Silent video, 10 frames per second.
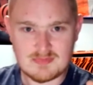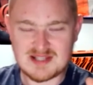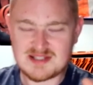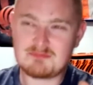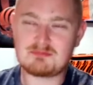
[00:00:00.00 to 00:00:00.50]

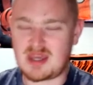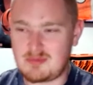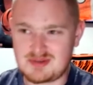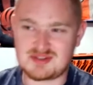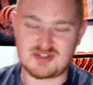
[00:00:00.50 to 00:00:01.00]
except
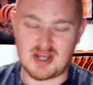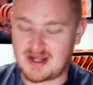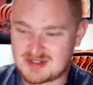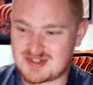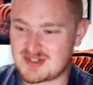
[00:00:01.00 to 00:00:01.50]
maybe the
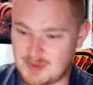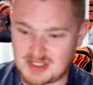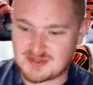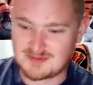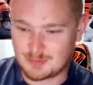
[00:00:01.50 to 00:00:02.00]
Giants just
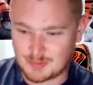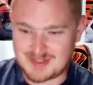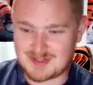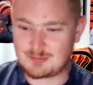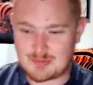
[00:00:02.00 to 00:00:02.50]
because of
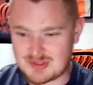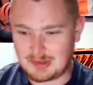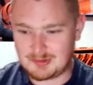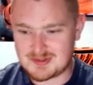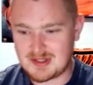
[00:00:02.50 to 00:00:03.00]
recent
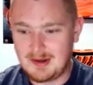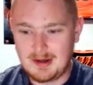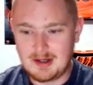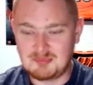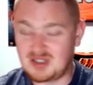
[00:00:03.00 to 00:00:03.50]
results.
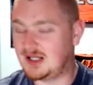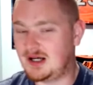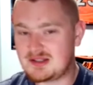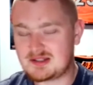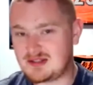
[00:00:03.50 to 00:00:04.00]
But
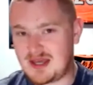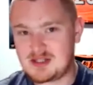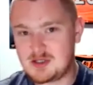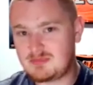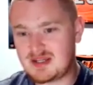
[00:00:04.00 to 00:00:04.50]
other than that,
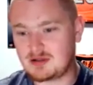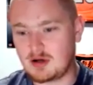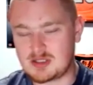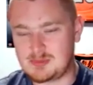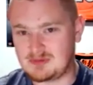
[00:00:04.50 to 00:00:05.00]
you could make an
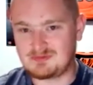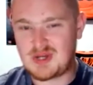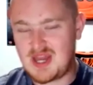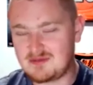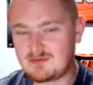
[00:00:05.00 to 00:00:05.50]
argument for
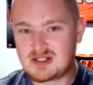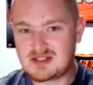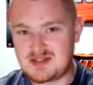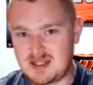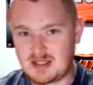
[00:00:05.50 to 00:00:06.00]
every
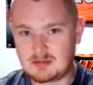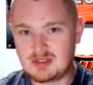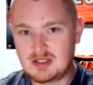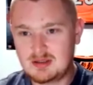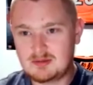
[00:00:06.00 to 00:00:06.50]
team
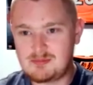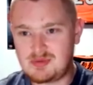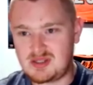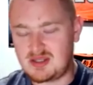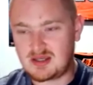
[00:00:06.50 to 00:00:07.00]

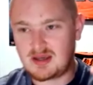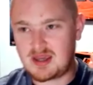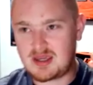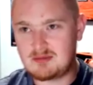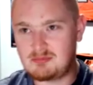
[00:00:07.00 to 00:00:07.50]
being
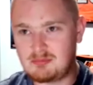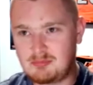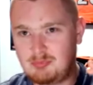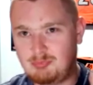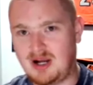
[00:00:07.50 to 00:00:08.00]
a
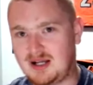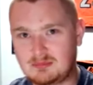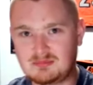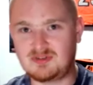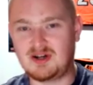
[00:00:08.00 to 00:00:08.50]

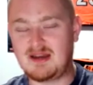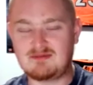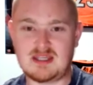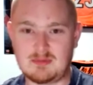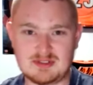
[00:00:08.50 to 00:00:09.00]
bottom 5
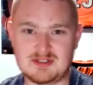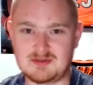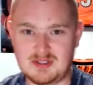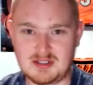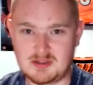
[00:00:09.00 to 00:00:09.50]
team in this
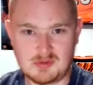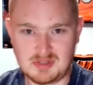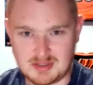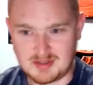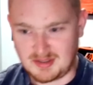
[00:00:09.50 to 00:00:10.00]
league. You
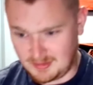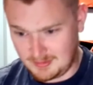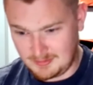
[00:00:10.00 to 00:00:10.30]
really could.